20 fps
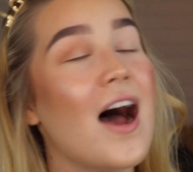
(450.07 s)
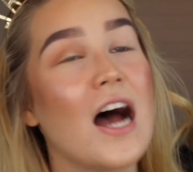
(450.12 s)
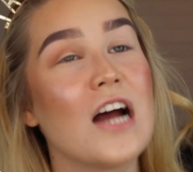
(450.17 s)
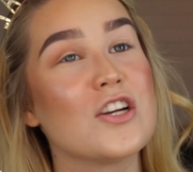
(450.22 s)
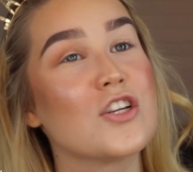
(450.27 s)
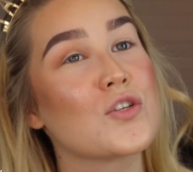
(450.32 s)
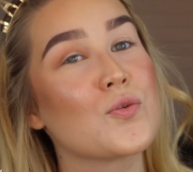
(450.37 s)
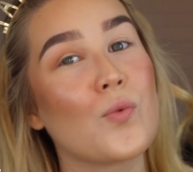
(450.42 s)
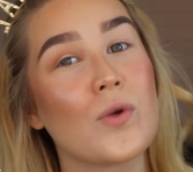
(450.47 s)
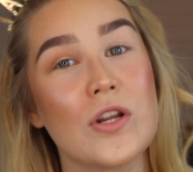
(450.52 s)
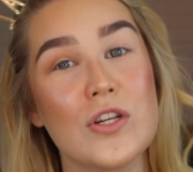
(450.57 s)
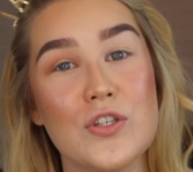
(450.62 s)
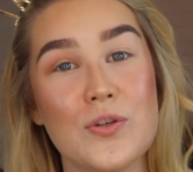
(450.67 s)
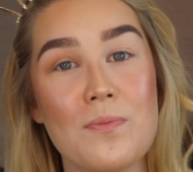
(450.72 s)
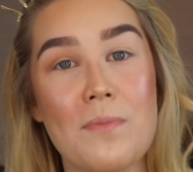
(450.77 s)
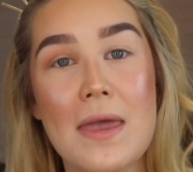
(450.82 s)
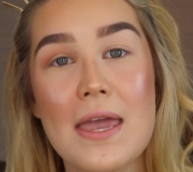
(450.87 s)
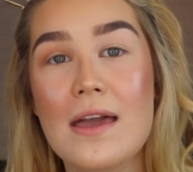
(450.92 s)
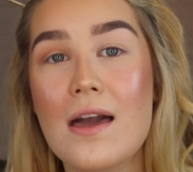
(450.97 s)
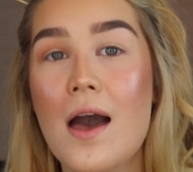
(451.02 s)
I just want to
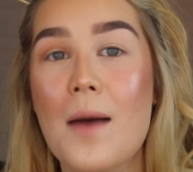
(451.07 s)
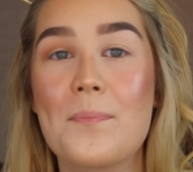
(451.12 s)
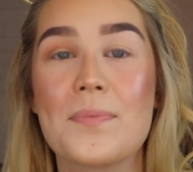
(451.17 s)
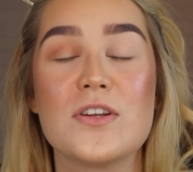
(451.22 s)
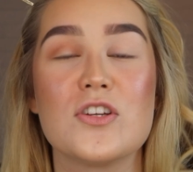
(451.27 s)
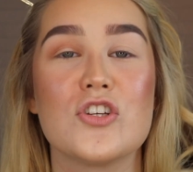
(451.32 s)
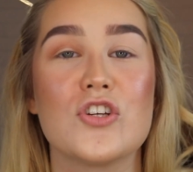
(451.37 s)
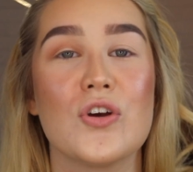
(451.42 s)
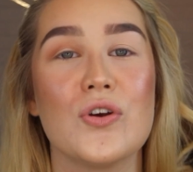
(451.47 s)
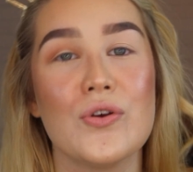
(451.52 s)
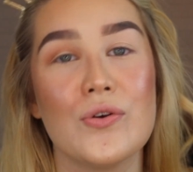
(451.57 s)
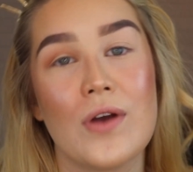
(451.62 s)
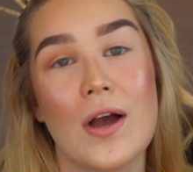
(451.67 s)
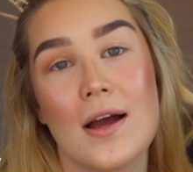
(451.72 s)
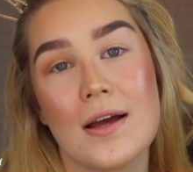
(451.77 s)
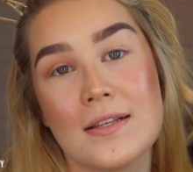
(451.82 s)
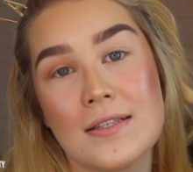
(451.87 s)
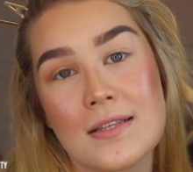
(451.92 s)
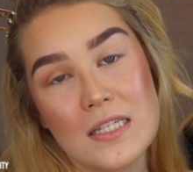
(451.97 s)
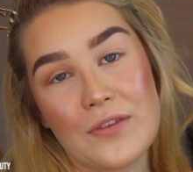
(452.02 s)
do makeup and show you
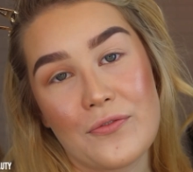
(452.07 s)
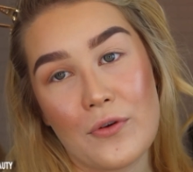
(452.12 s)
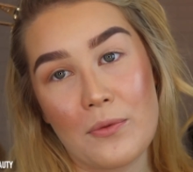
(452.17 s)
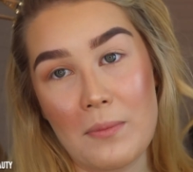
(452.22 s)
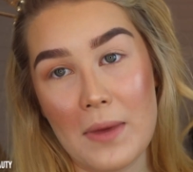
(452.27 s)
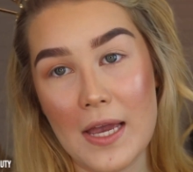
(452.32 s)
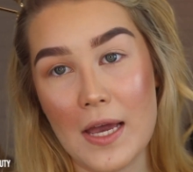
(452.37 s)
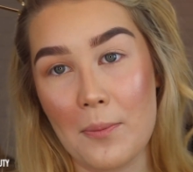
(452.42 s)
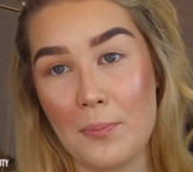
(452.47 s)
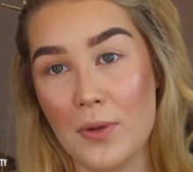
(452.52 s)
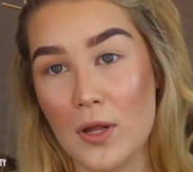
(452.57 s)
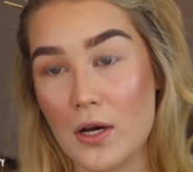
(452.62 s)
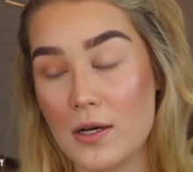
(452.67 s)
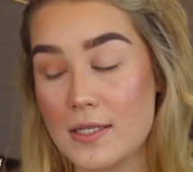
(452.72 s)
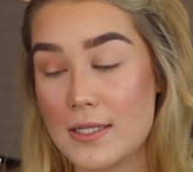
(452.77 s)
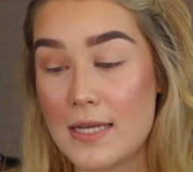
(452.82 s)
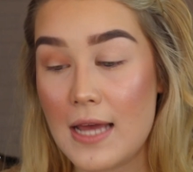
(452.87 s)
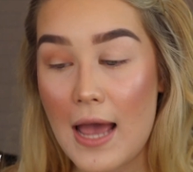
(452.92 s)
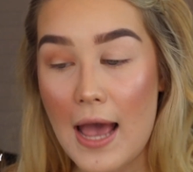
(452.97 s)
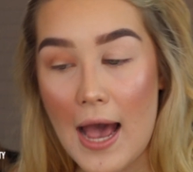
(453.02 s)
guys different makeup
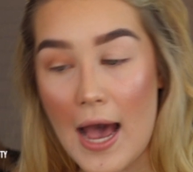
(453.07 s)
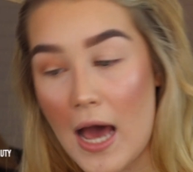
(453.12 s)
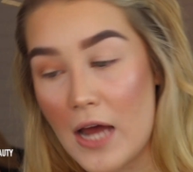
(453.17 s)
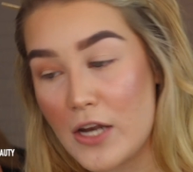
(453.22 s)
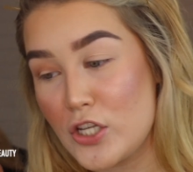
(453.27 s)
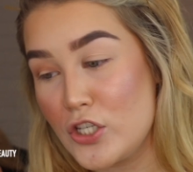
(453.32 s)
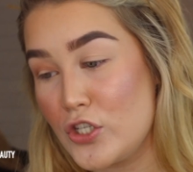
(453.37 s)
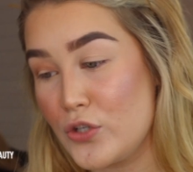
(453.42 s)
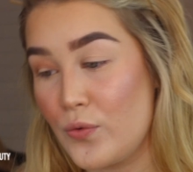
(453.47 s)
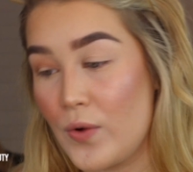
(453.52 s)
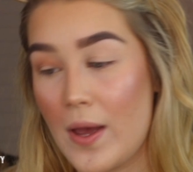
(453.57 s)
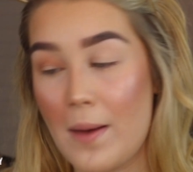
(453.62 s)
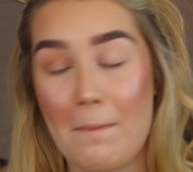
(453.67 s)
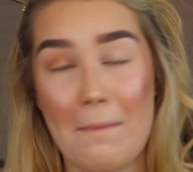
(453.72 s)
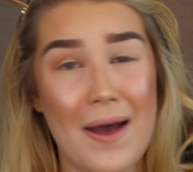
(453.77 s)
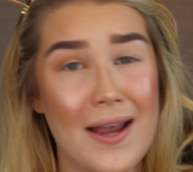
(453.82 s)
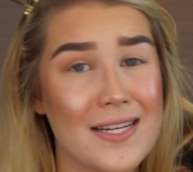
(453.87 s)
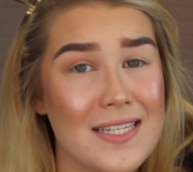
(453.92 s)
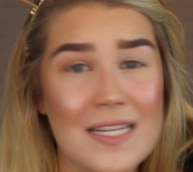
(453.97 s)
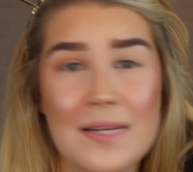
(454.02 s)
looks, how to do it,
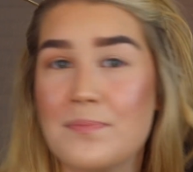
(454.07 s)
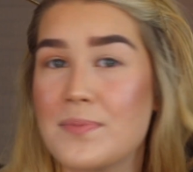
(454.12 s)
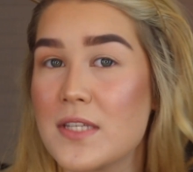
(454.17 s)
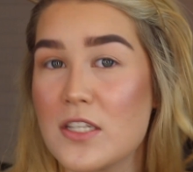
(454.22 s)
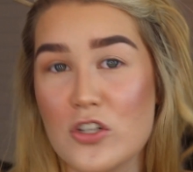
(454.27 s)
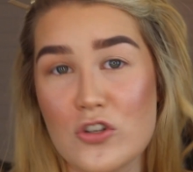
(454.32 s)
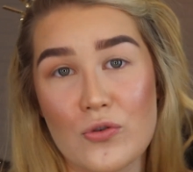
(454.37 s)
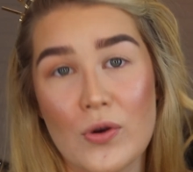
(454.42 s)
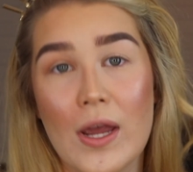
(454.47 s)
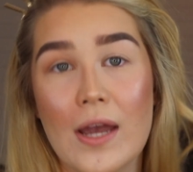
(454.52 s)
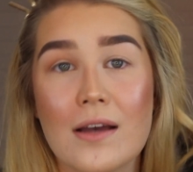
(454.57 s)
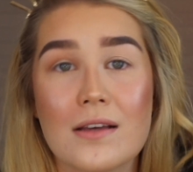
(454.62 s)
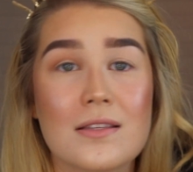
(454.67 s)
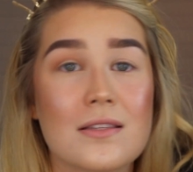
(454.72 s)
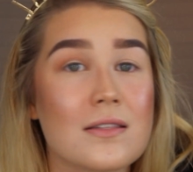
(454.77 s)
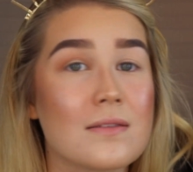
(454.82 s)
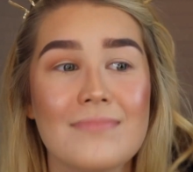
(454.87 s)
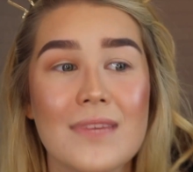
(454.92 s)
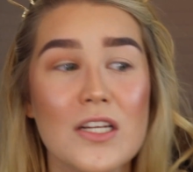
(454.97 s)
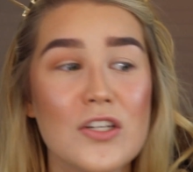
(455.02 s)
my tips and
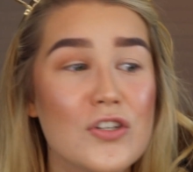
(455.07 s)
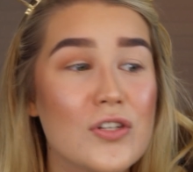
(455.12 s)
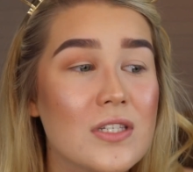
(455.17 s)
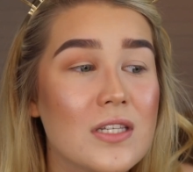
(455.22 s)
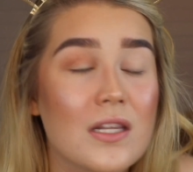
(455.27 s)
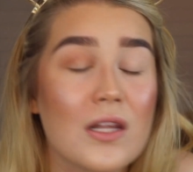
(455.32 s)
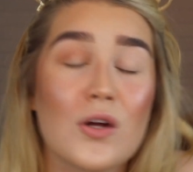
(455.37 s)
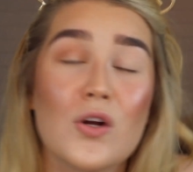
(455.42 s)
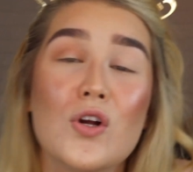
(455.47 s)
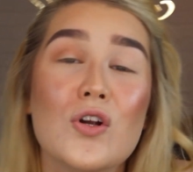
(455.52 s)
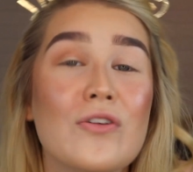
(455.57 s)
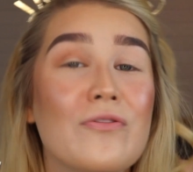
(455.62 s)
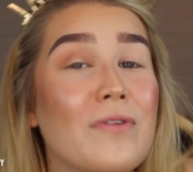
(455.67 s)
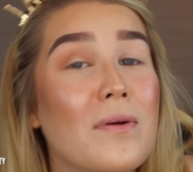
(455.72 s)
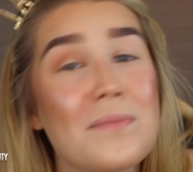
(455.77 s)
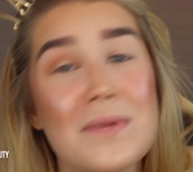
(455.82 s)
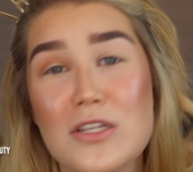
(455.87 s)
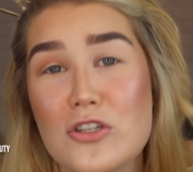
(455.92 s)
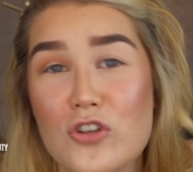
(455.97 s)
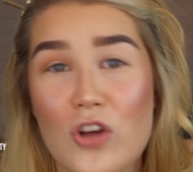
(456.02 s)
tricks, and just learn
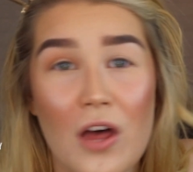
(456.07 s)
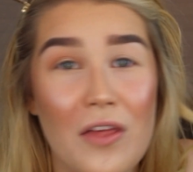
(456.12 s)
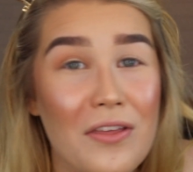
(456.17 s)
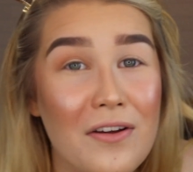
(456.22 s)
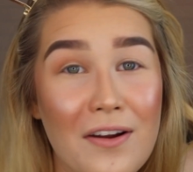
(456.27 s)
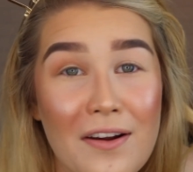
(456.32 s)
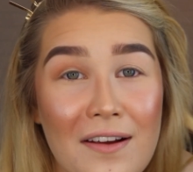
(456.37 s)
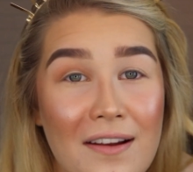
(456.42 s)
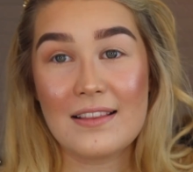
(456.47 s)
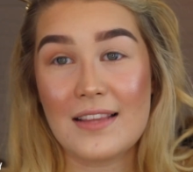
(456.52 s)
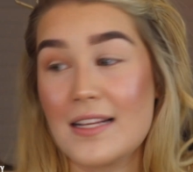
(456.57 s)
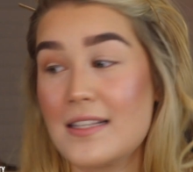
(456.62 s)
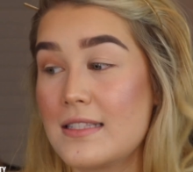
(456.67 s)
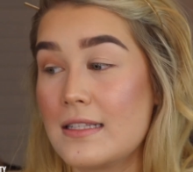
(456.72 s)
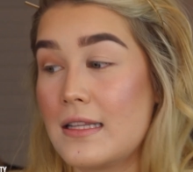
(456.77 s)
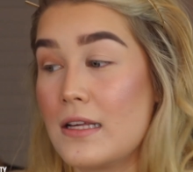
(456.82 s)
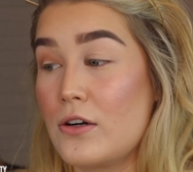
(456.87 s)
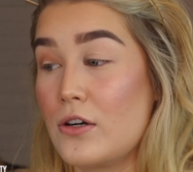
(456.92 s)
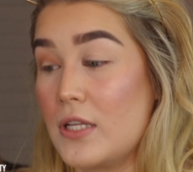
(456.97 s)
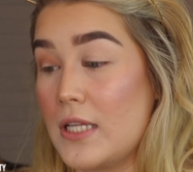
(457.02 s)
from each other. That's
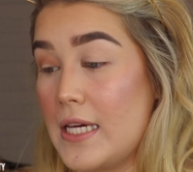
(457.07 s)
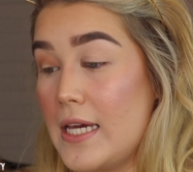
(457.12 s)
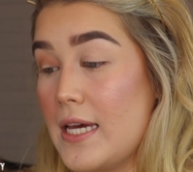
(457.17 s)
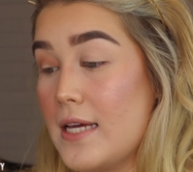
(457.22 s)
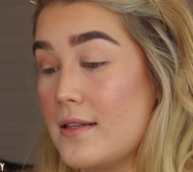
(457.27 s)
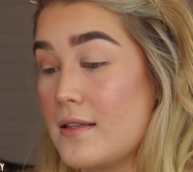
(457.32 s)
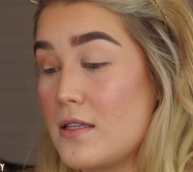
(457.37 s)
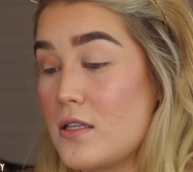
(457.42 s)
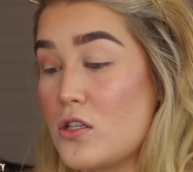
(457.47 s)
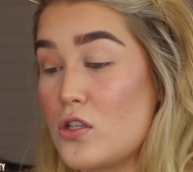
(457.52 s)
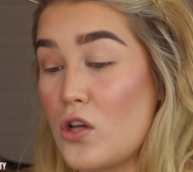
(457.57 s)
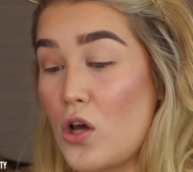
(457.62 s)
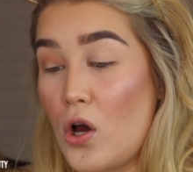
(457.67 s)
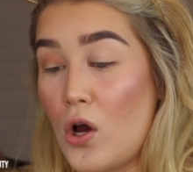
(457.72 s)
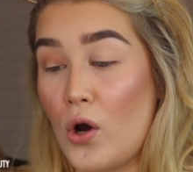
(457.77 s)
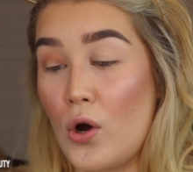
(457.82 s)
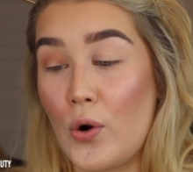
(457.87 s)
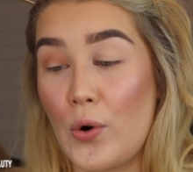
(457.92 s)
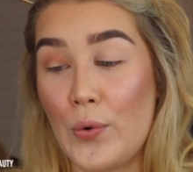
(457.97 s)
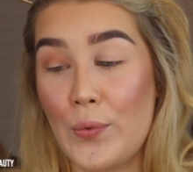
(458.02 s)
literally it.
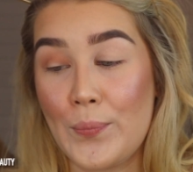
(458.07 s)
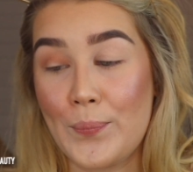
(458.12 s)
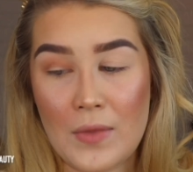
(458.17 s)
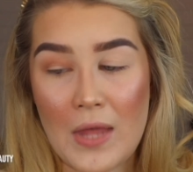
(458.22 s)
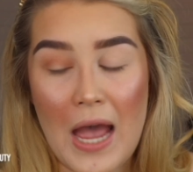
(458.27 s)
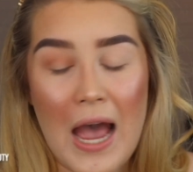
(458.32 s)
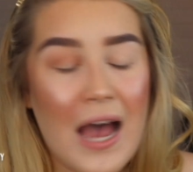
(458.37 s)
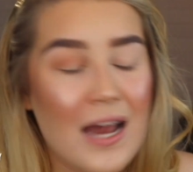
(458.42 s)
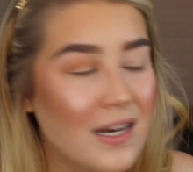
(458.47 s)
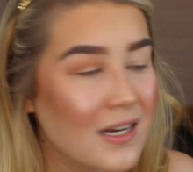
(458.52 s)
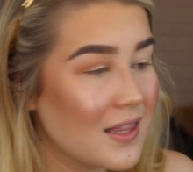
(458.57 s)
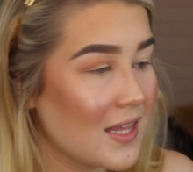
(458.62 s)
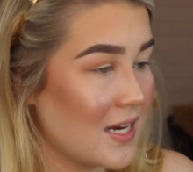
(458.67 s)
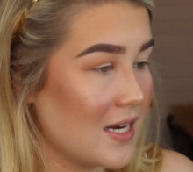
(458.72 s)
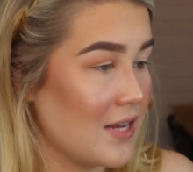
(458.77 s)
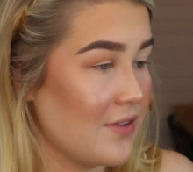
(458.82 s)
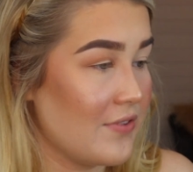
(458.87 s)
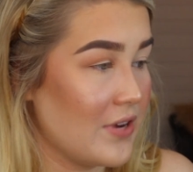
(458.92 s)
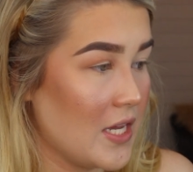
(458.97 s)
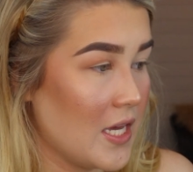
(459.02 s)
So how did
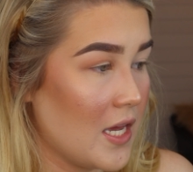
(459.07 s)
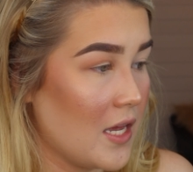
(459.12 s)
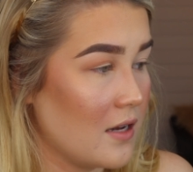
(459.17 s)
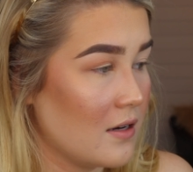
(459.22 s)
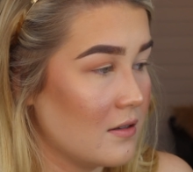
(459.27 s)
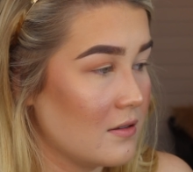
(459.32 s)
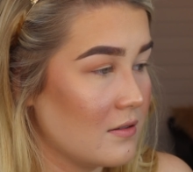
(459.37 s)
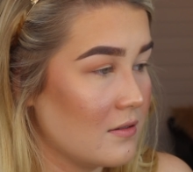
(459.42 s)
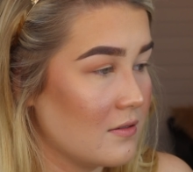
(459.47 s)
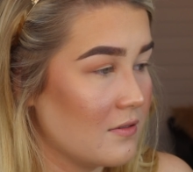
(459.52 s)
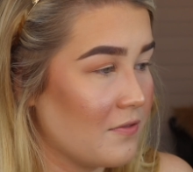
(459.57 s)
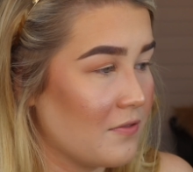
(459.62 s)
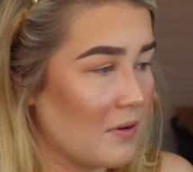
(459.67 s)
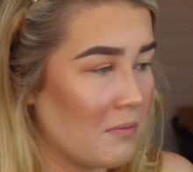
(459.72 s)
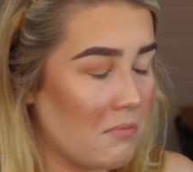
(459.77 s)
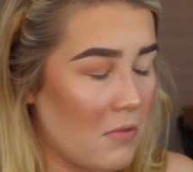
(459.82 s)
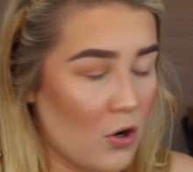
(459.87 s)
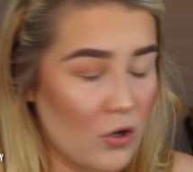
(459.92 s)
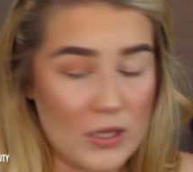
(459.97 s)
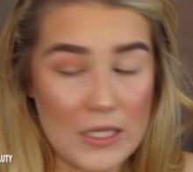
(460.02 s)
that even get
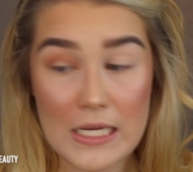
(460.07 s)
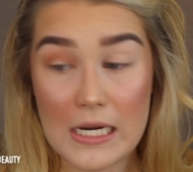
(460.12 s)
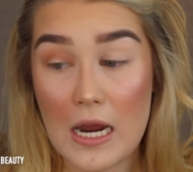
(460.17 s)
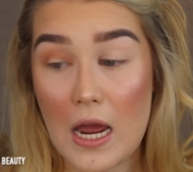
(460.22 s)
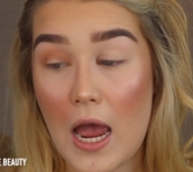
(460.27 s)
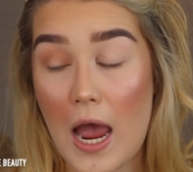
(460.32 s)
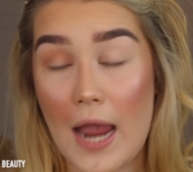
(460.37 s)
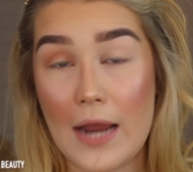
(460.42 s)
from Marlena?